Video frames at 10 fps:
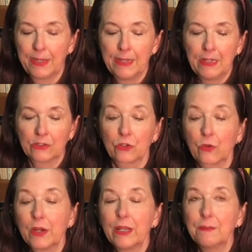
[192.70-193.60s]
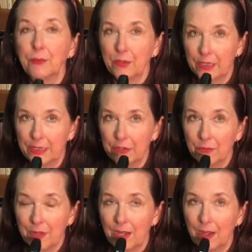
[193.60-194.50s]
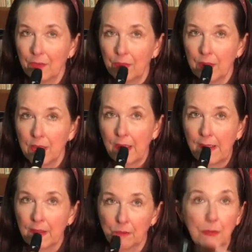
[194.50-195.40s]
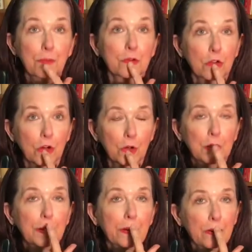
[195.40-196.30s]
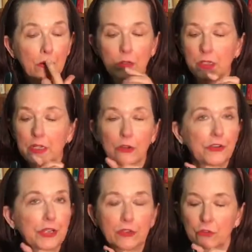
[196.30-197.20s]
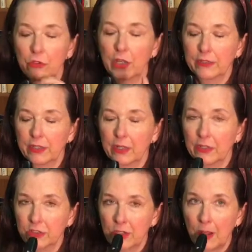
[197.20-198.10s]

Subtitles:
So go ahead and put it in your mouth. Remember to curl here and curl here, teeth do not touch,